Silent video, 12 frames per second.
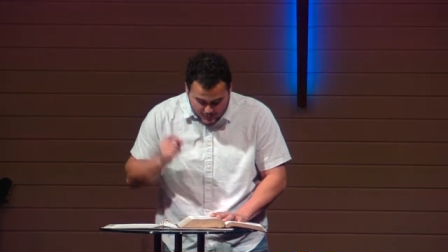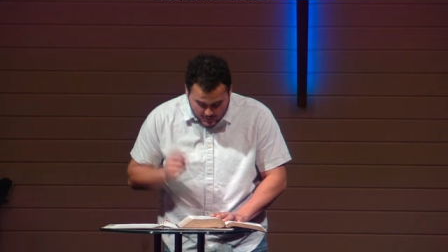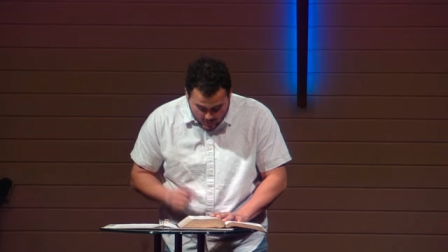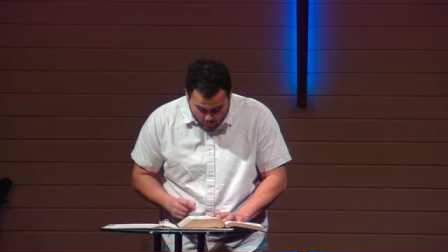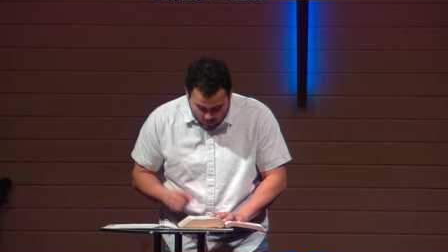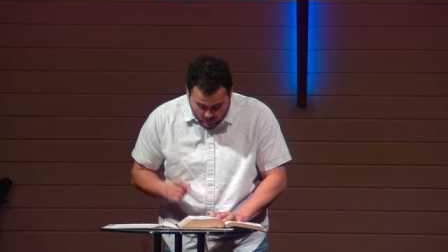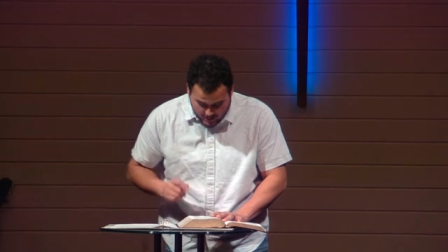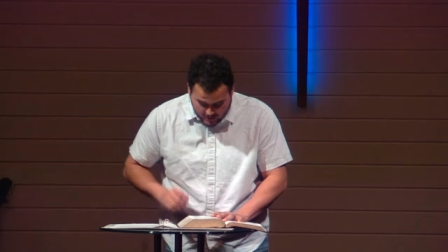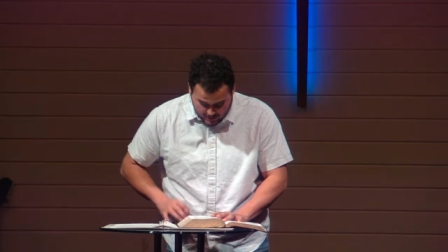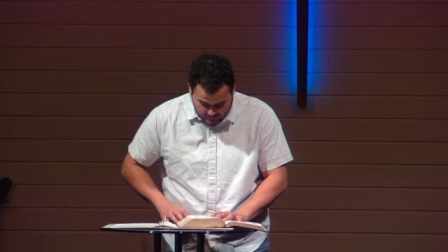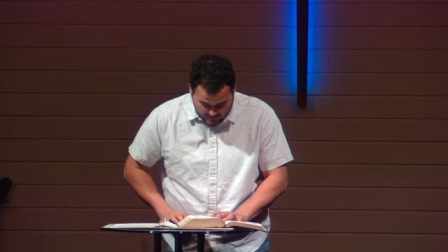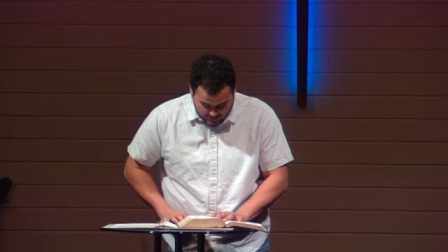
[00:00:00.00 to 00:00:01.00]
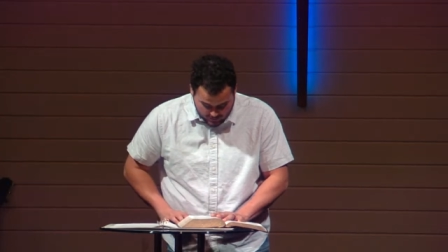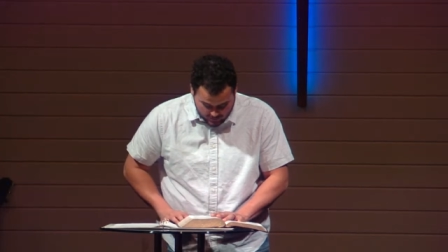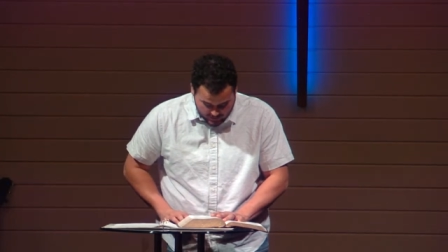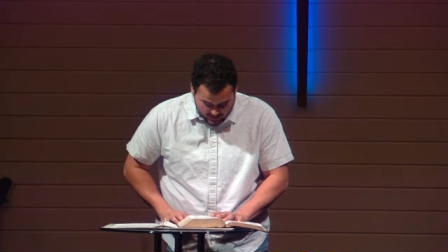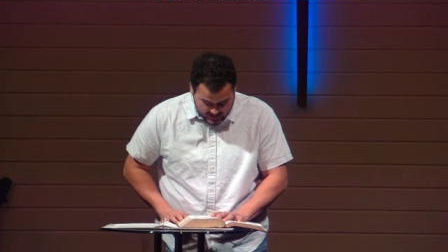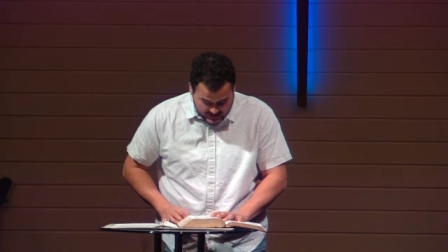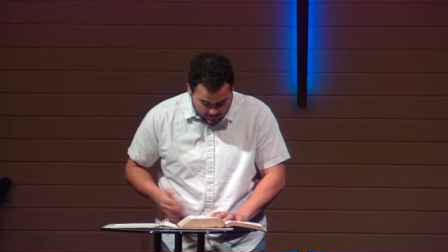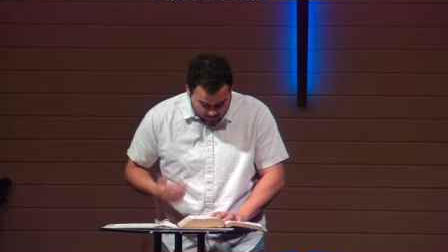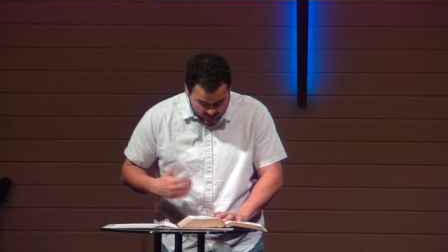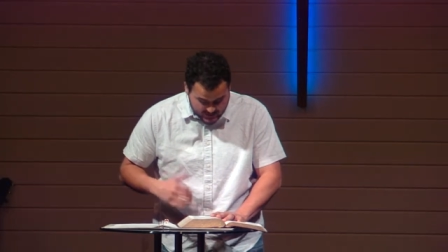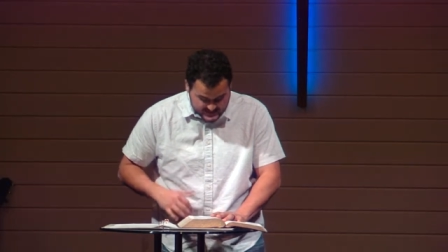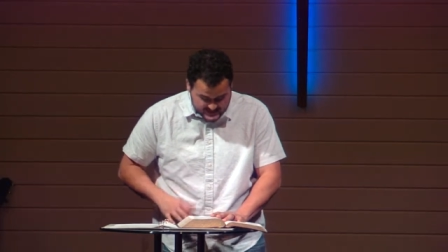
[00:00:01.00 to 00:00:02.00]
to inquire of the Lord and he
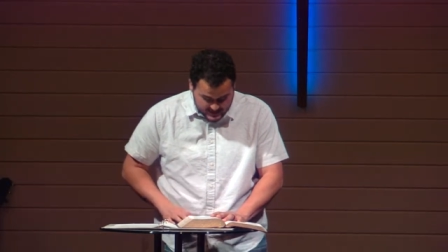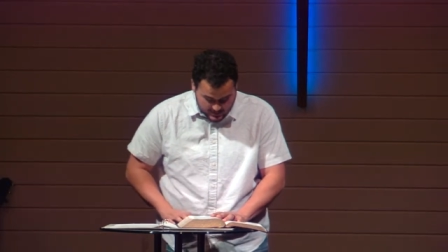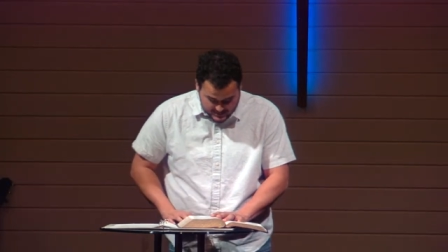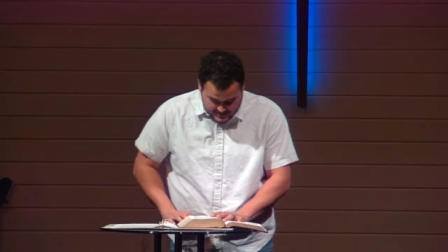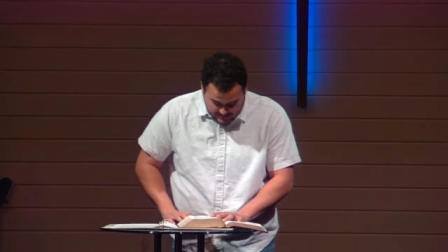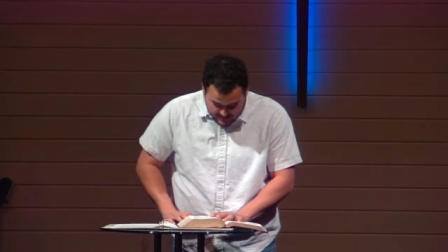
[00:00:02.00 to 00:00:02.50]
prays. He goes,